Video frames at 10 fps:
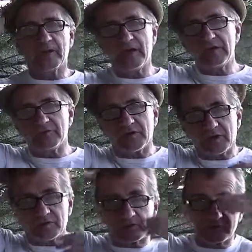I even got
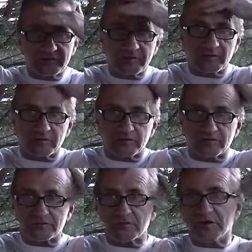a little sunburn
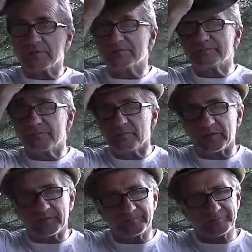yesterday. But